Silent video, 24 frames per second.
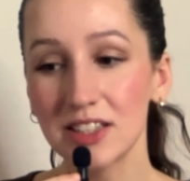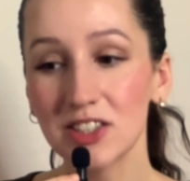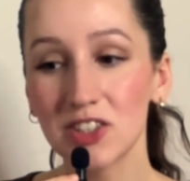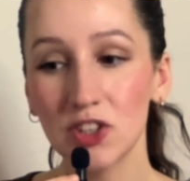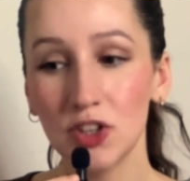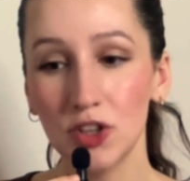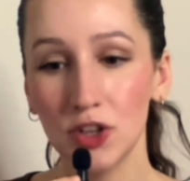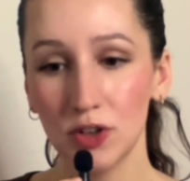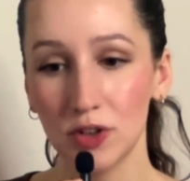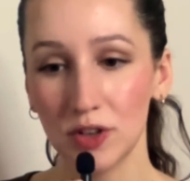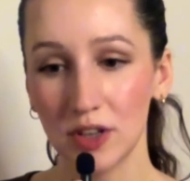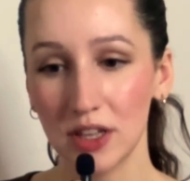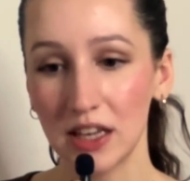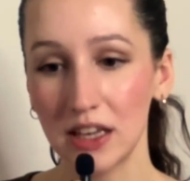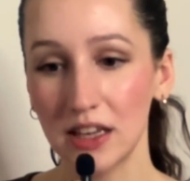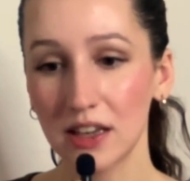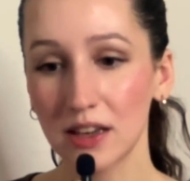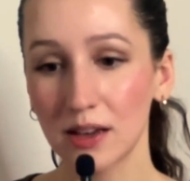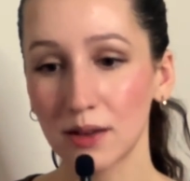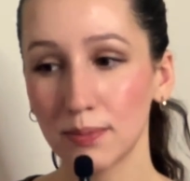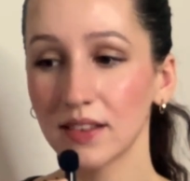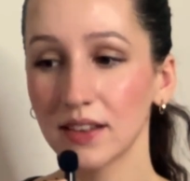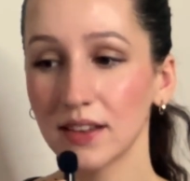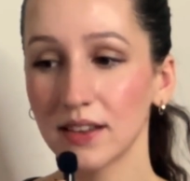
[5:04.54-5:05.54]

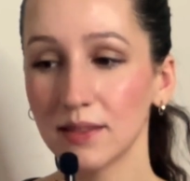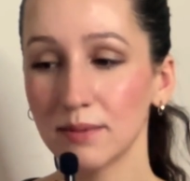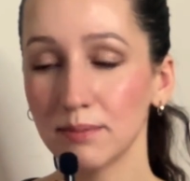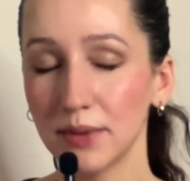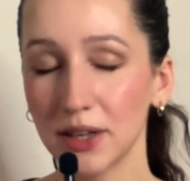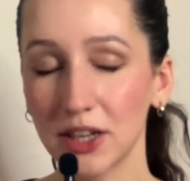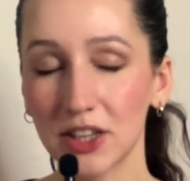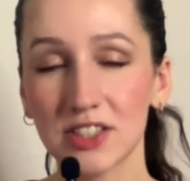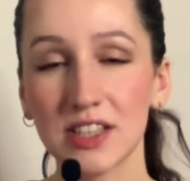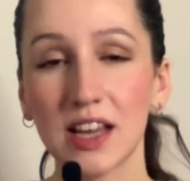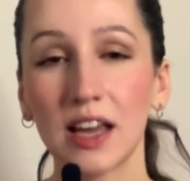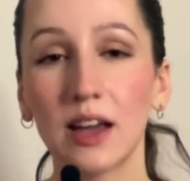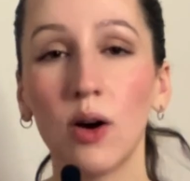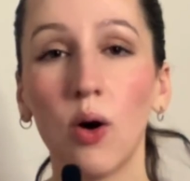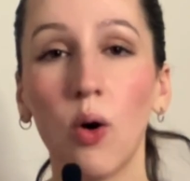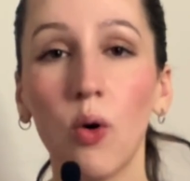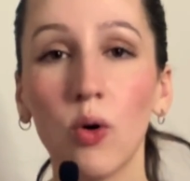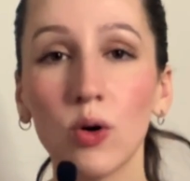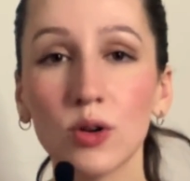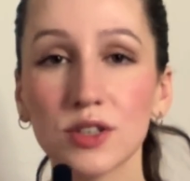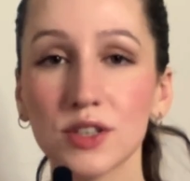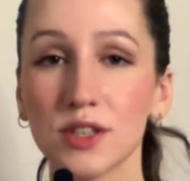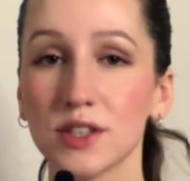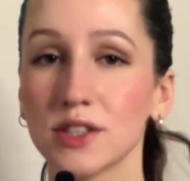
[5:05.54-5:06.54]
unique because I
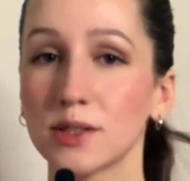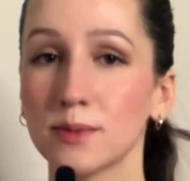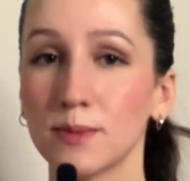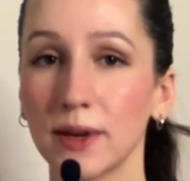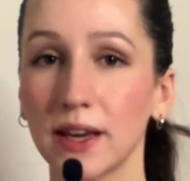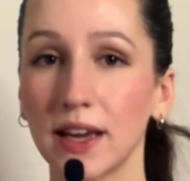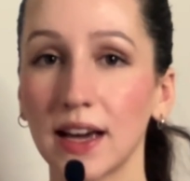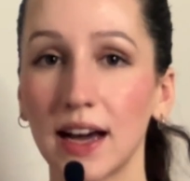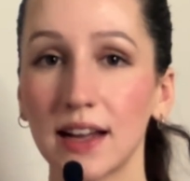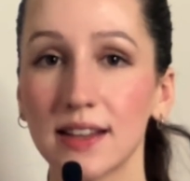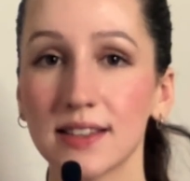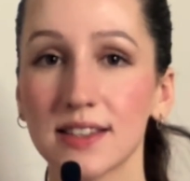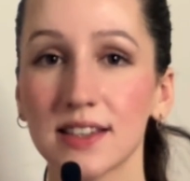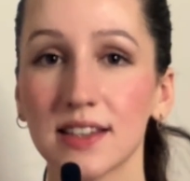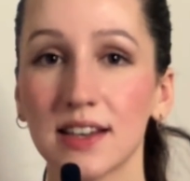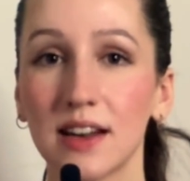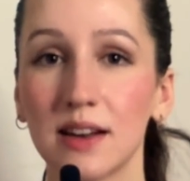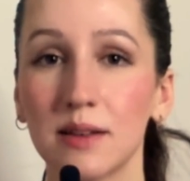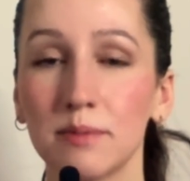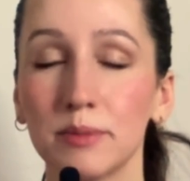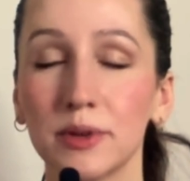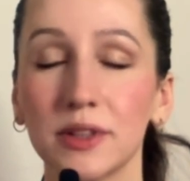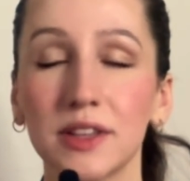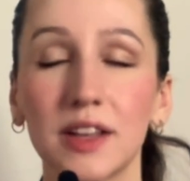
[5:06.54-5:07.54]
also speak
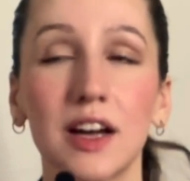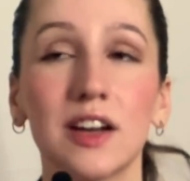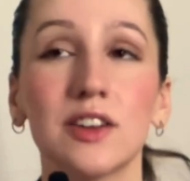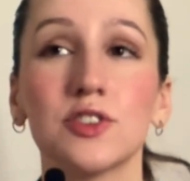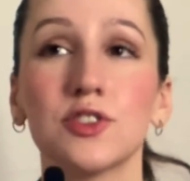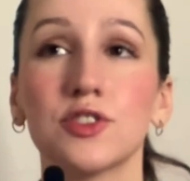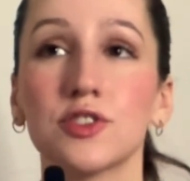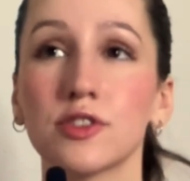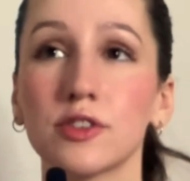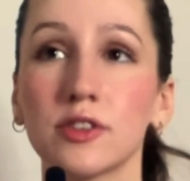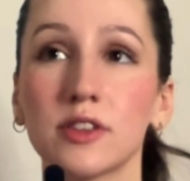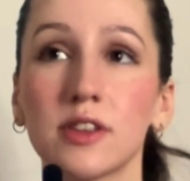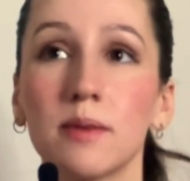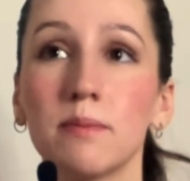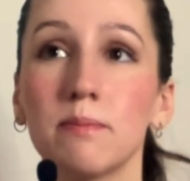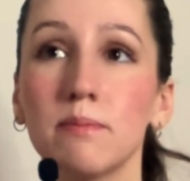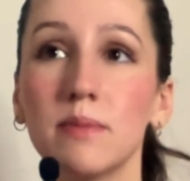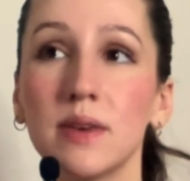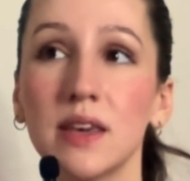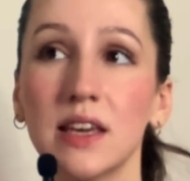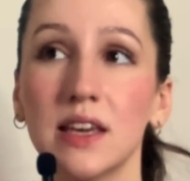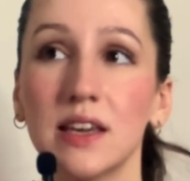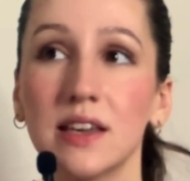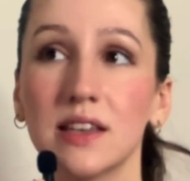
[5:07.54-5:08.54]
Catalan, but that shouldn't
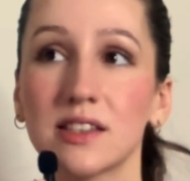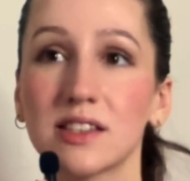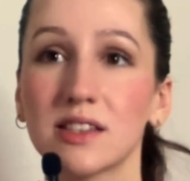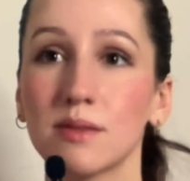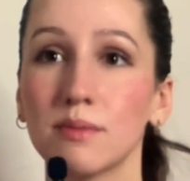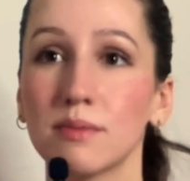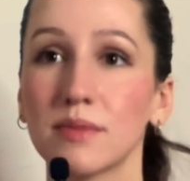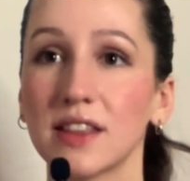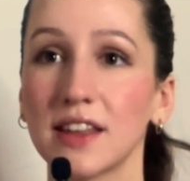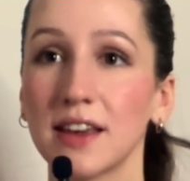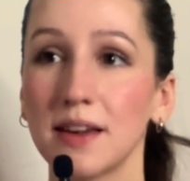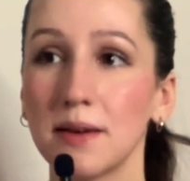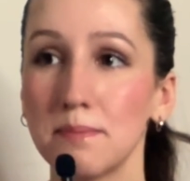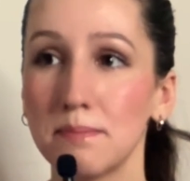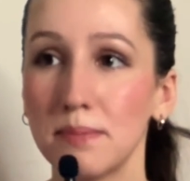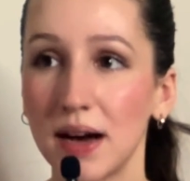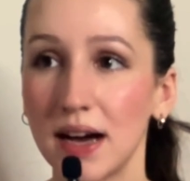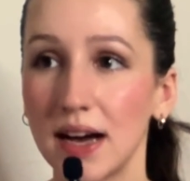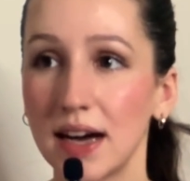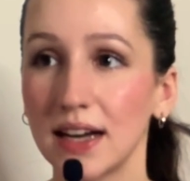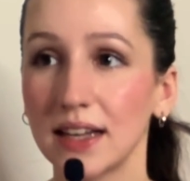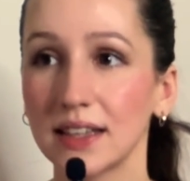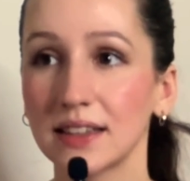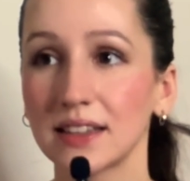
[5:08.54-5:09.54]
be something
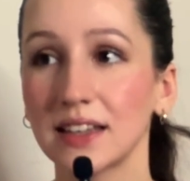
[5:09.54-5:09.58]
bad.